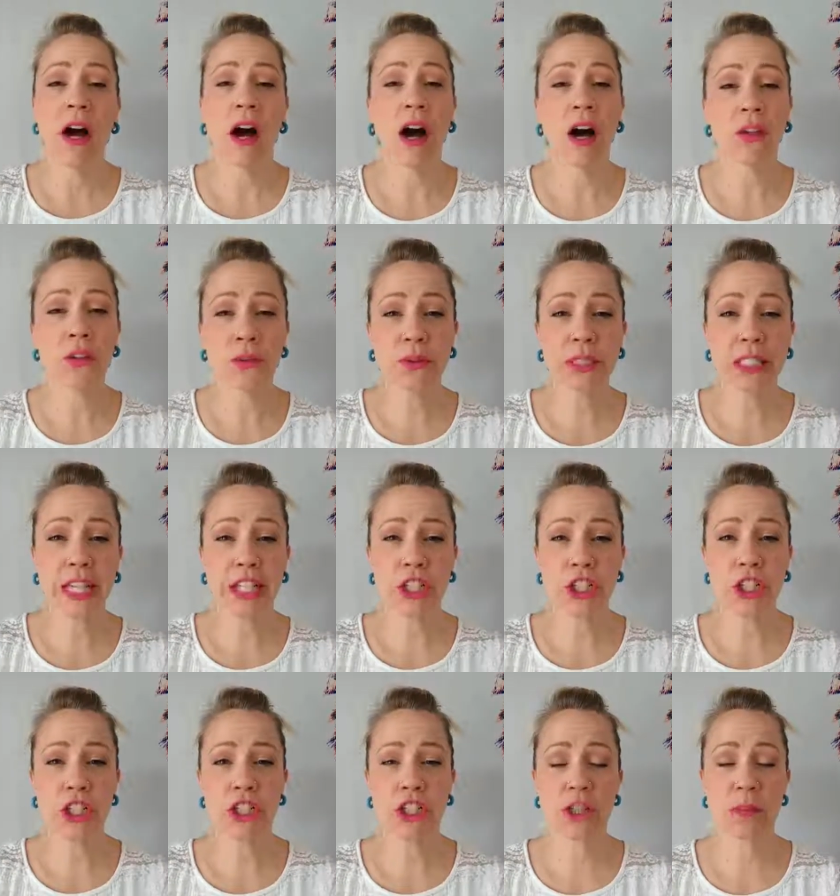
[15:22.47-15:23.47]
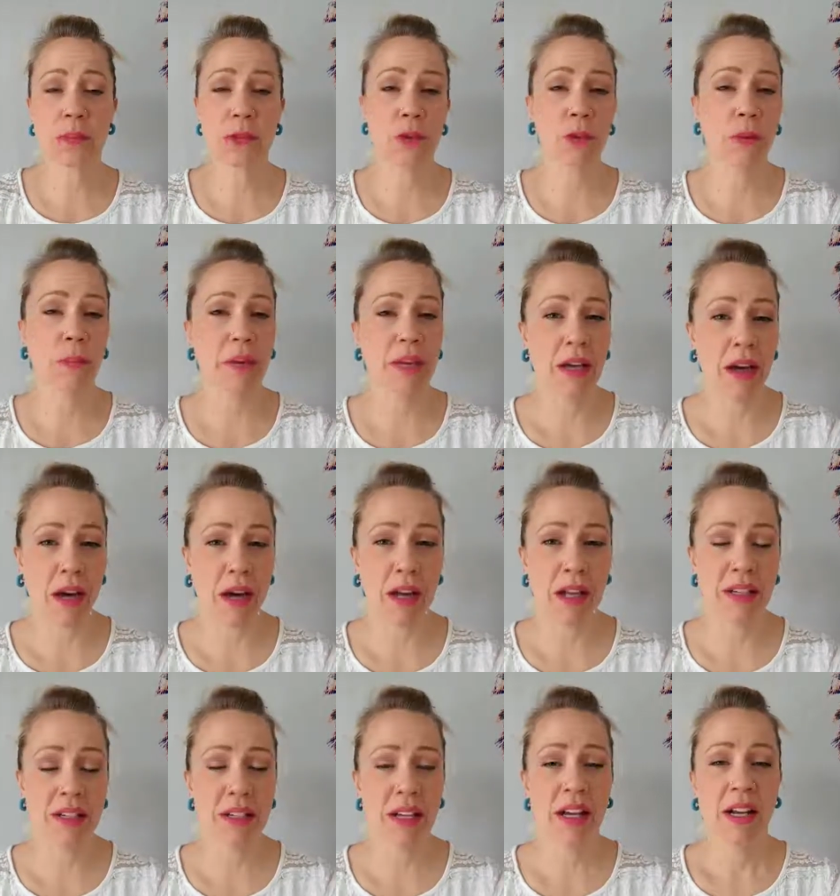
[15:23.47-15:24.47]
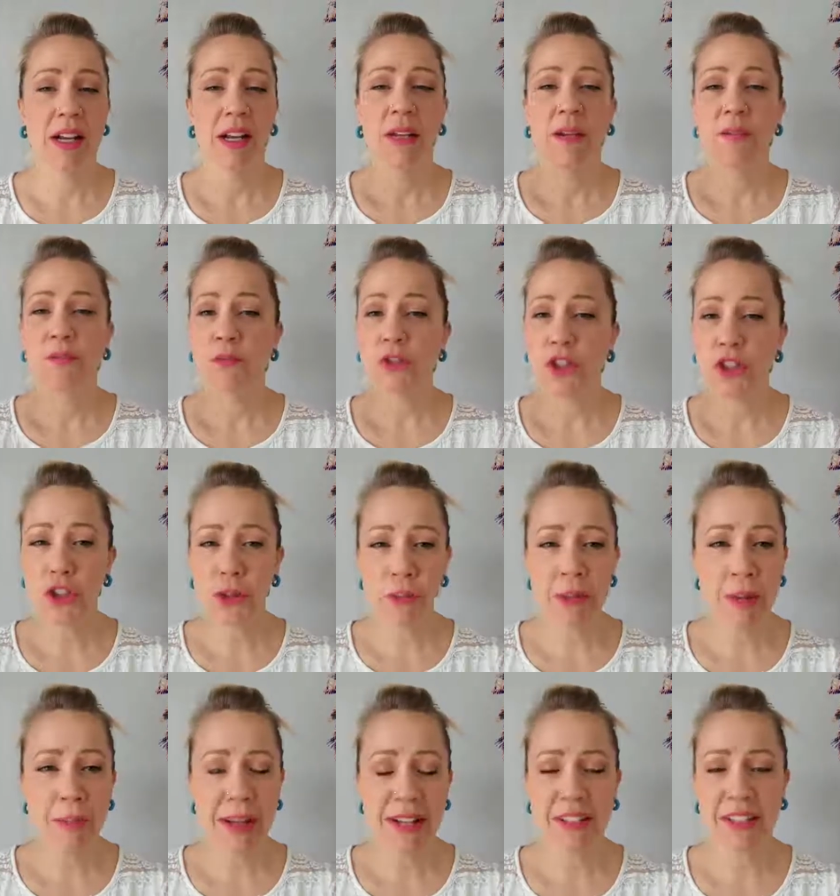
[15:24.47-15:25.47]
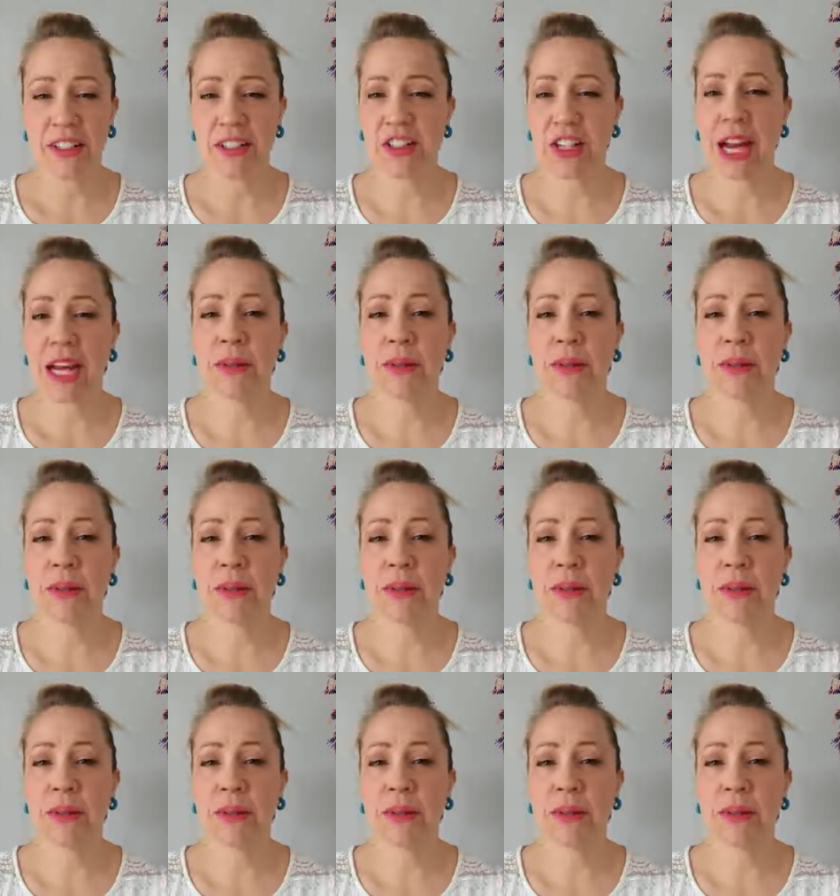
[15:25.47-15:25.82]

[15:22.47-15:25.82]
other relationships, or beyond, shoot me a message.